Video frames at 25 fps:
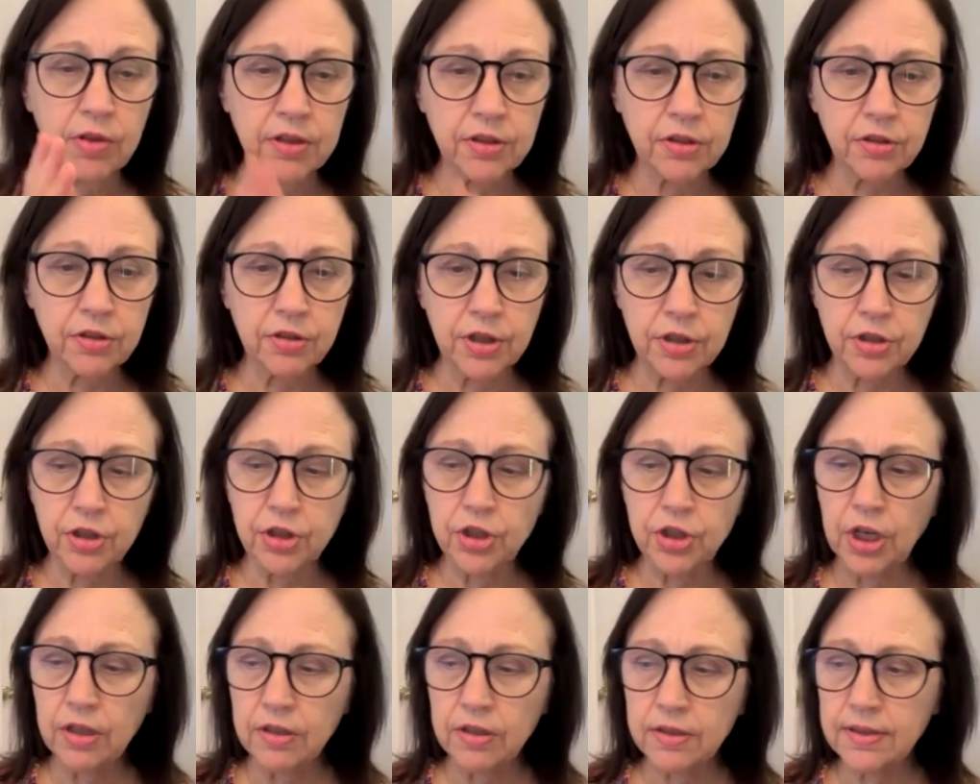So it
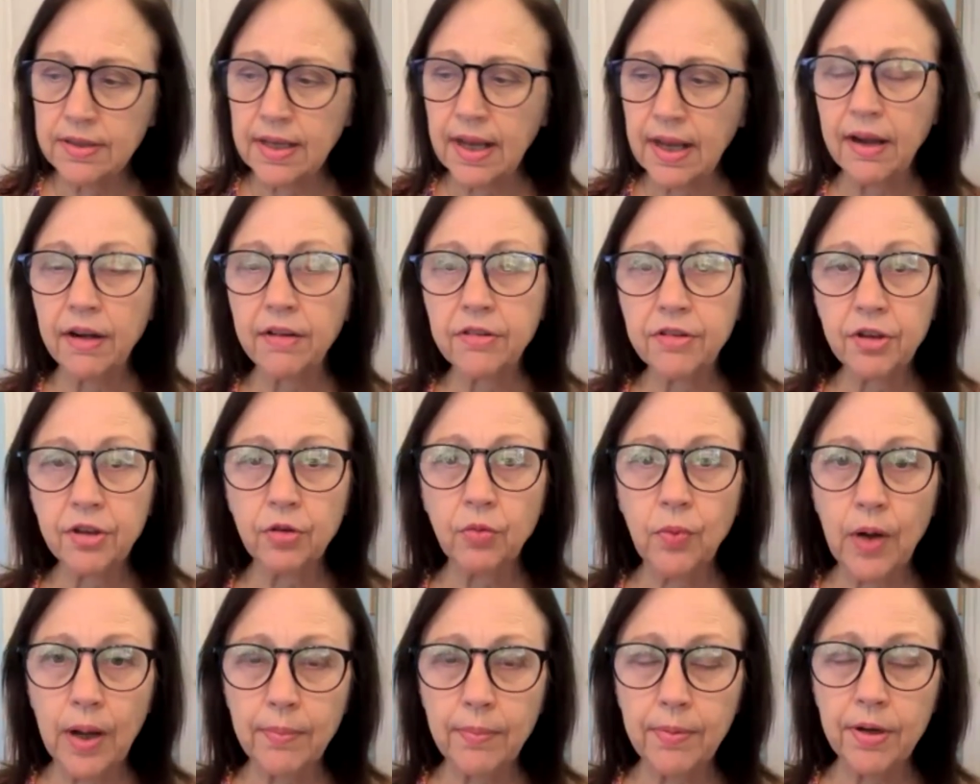sort of chunks
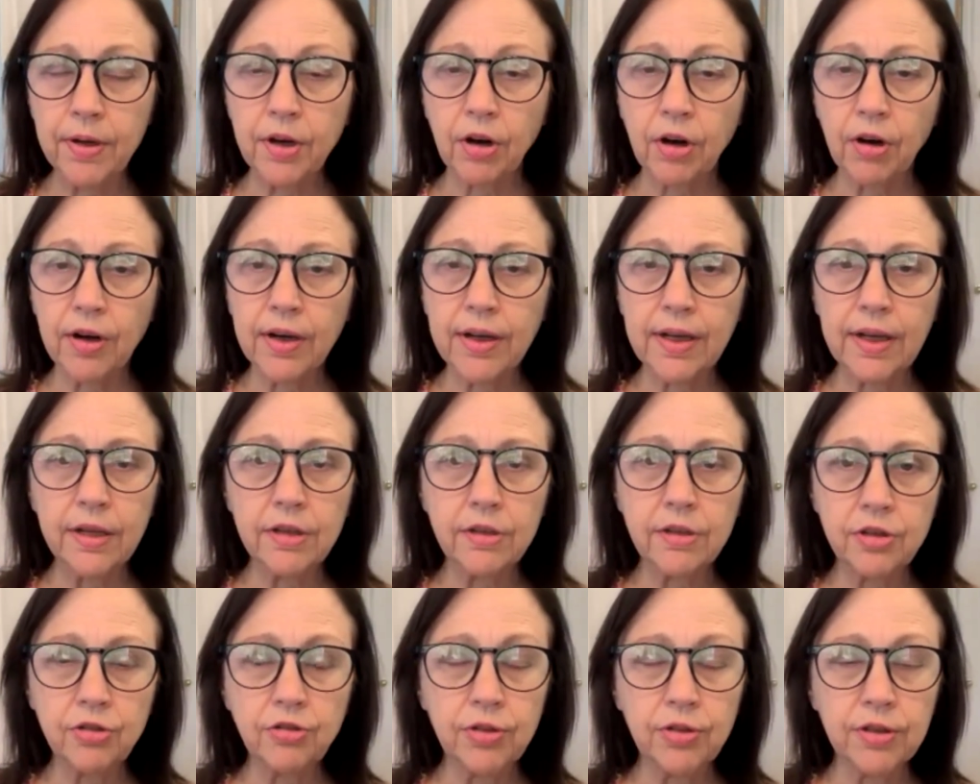out your
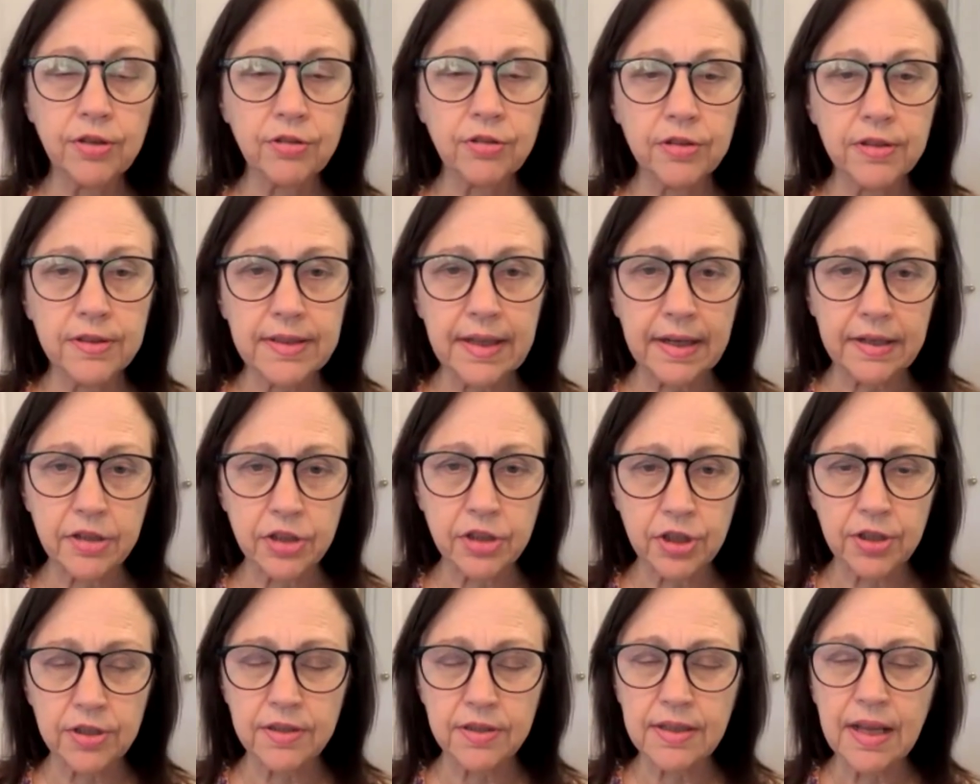webinar into little
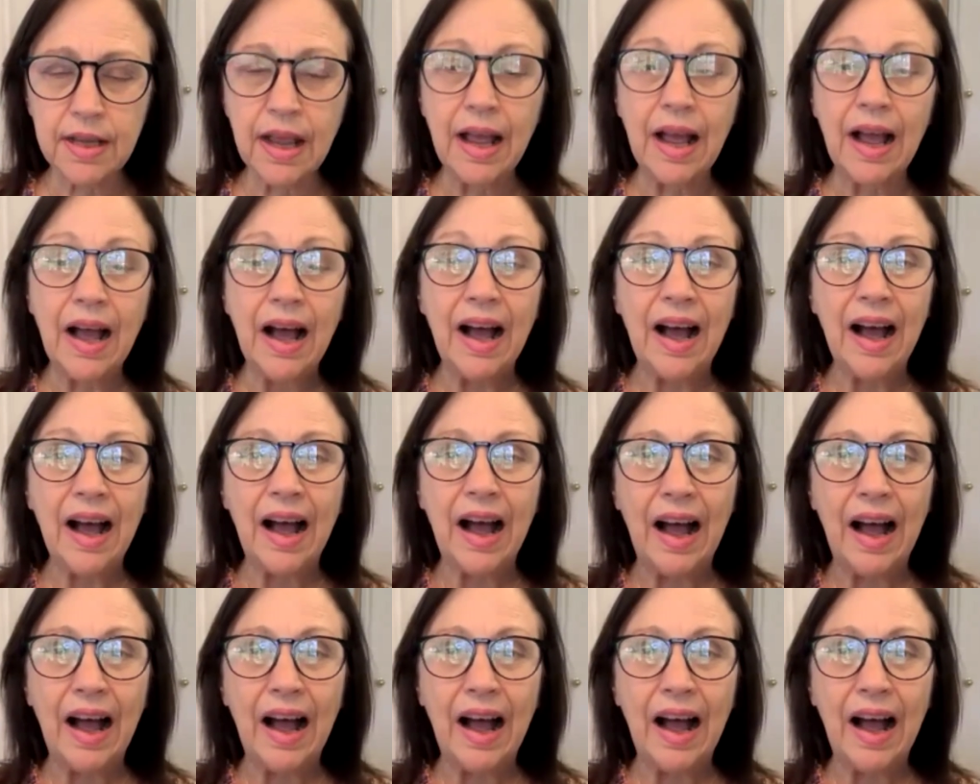sections.